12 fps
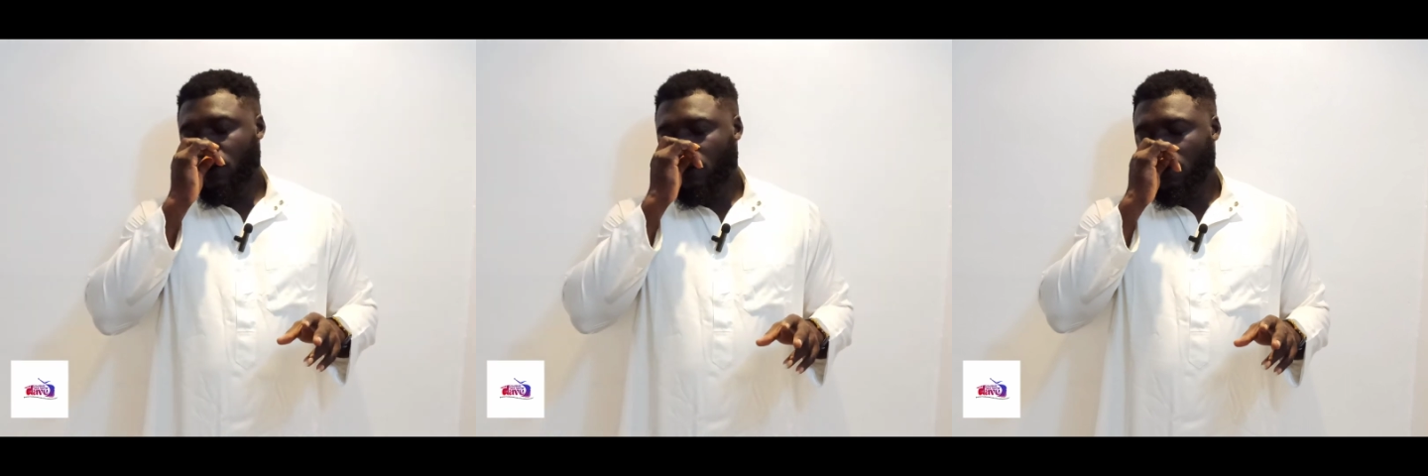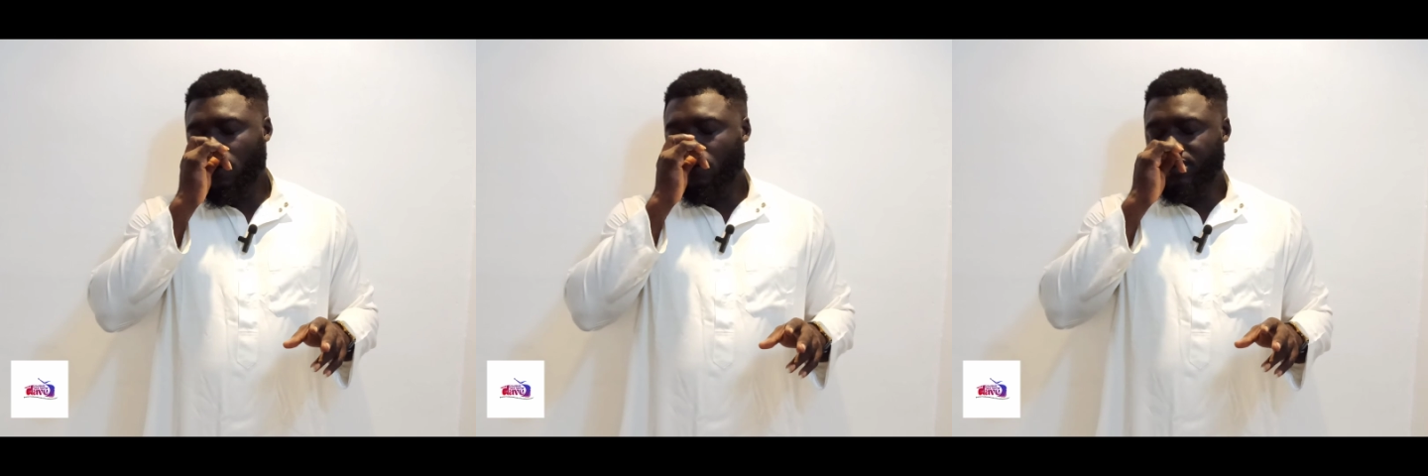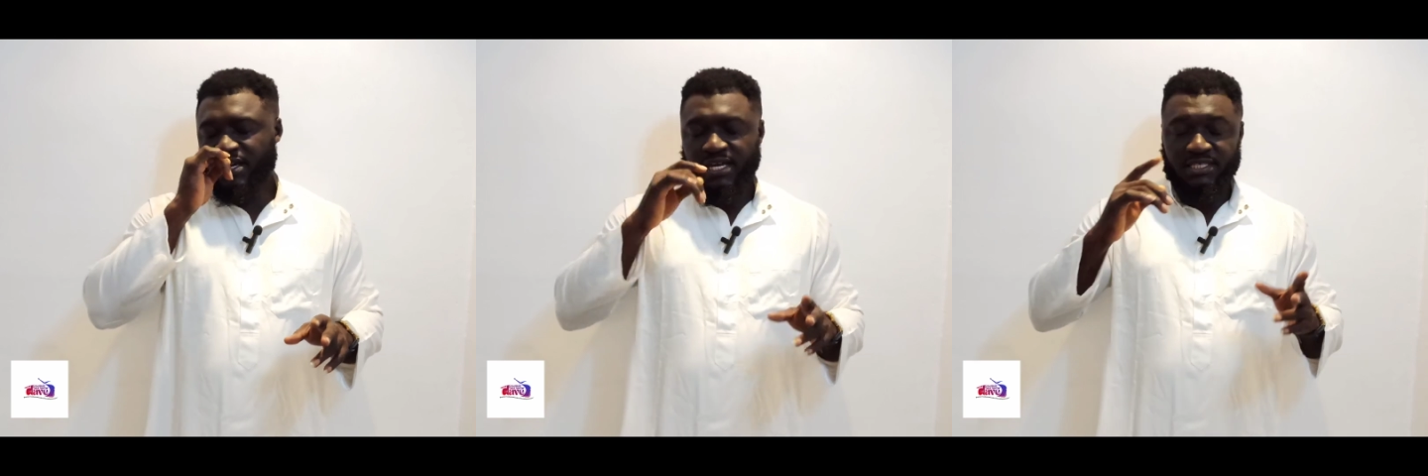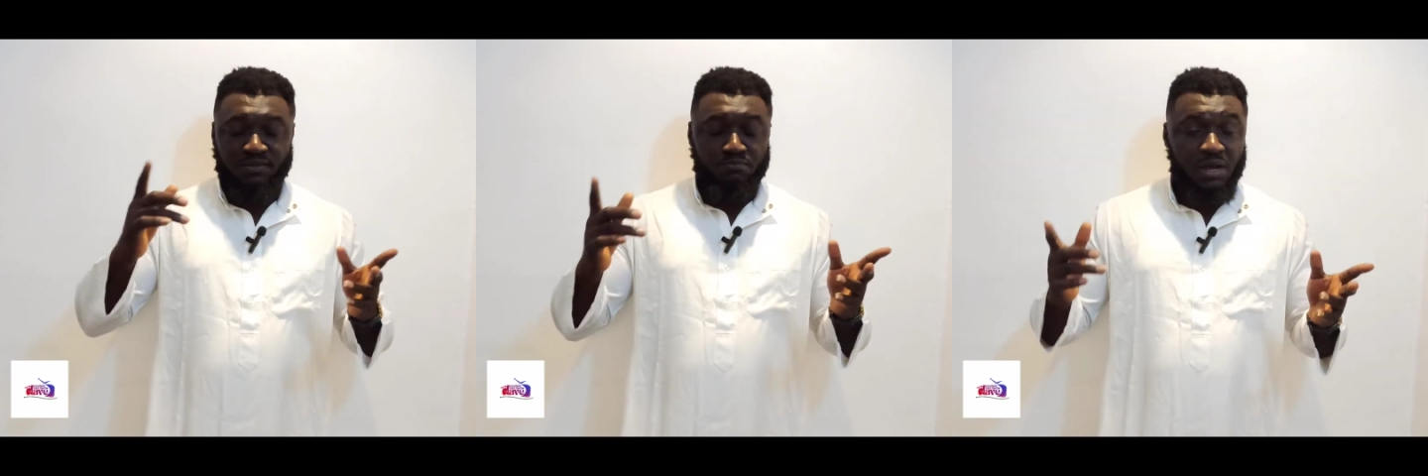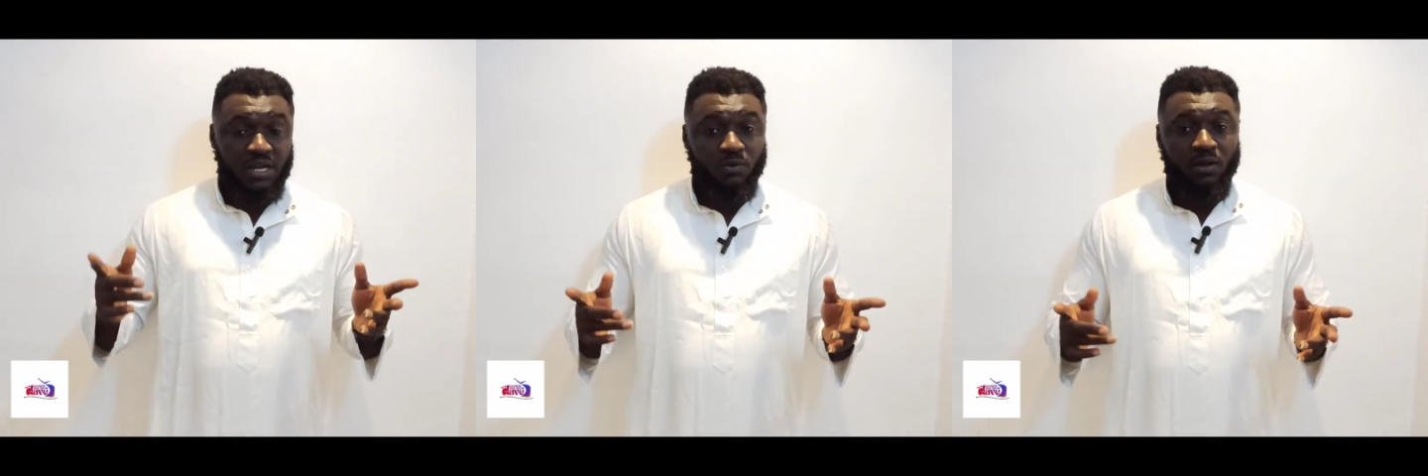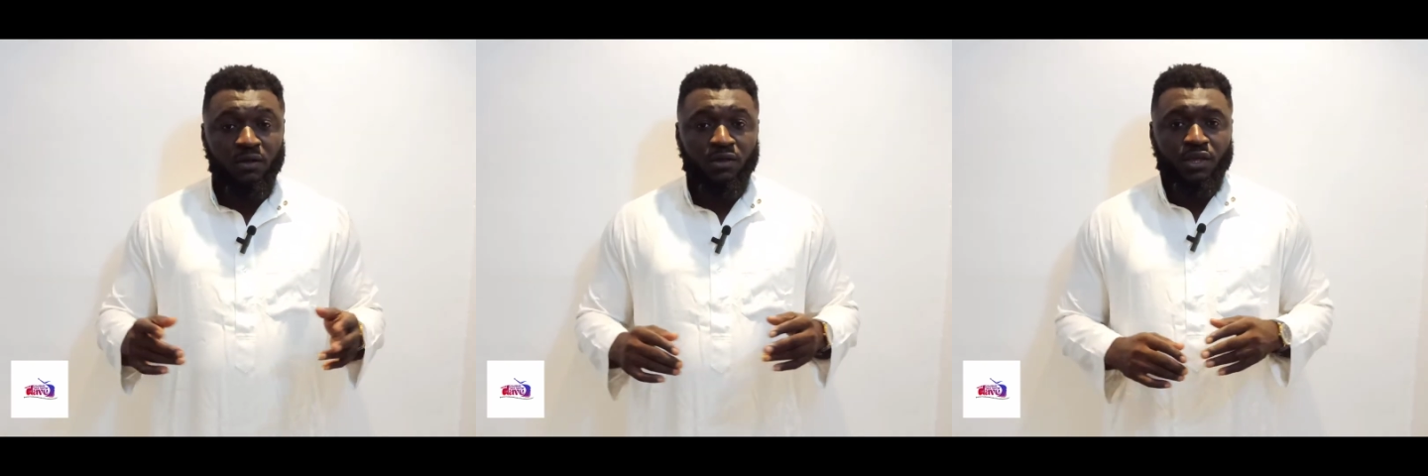or whether it's
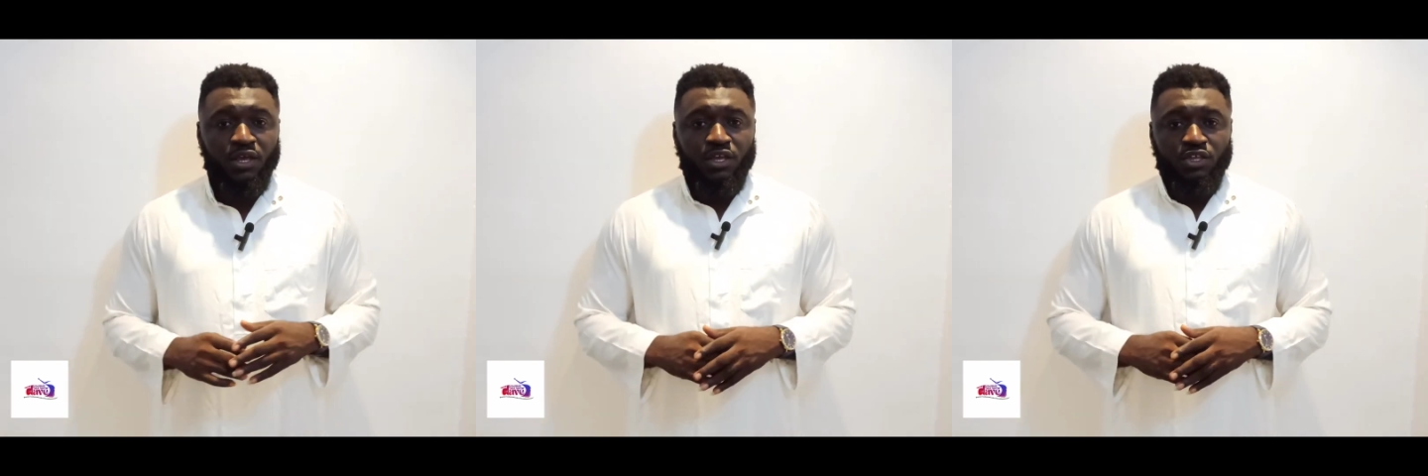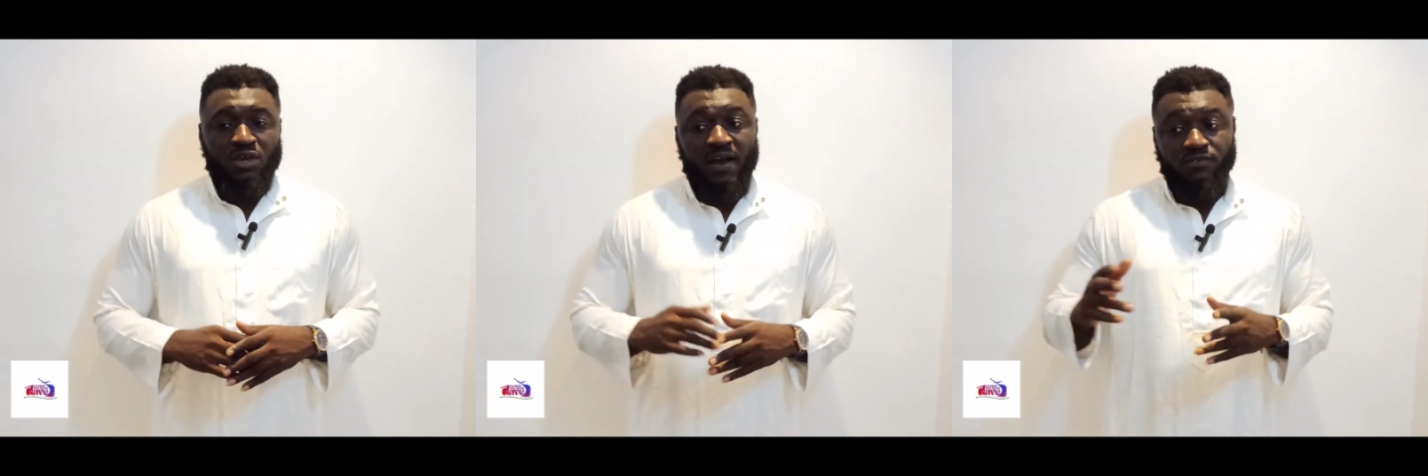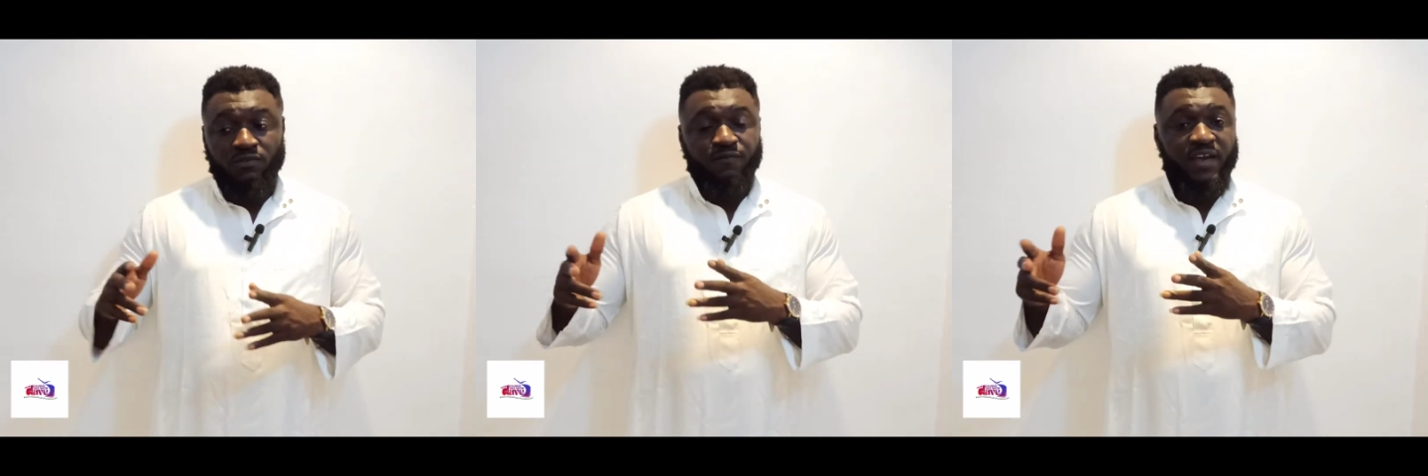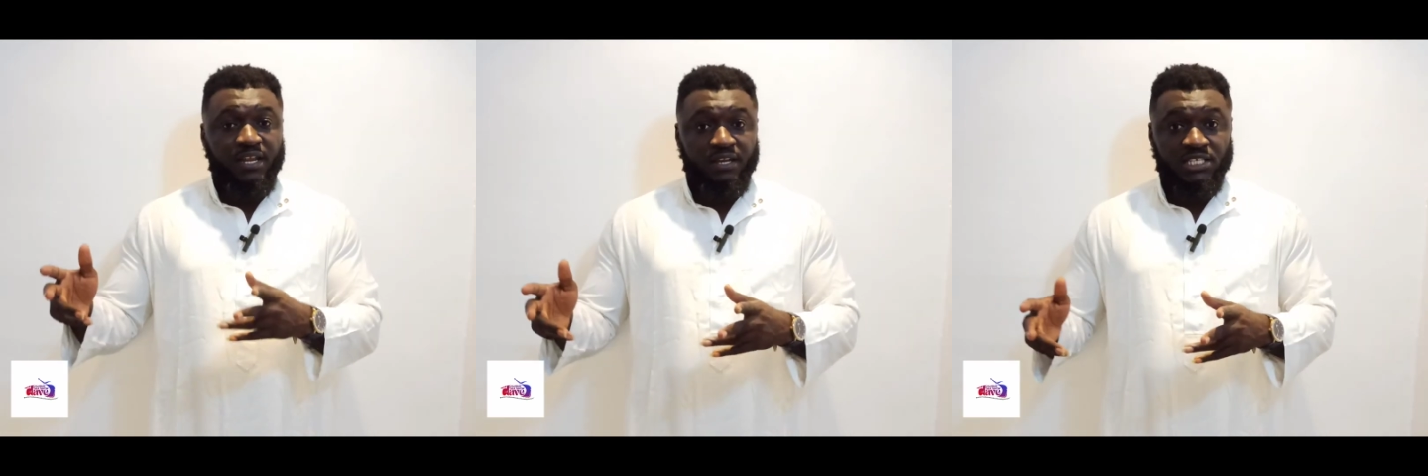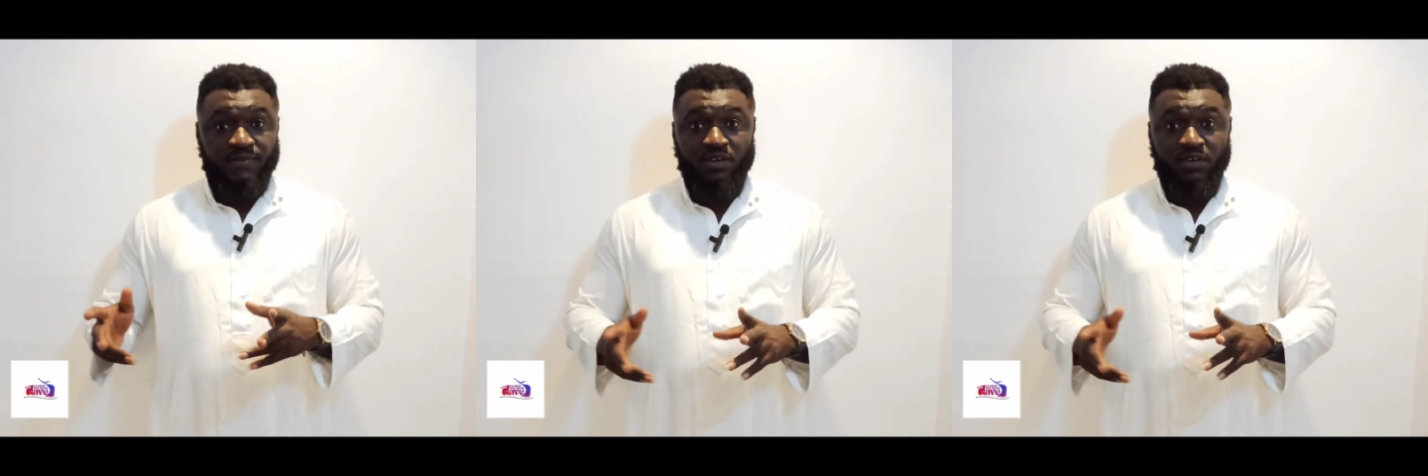manual, you have to find this.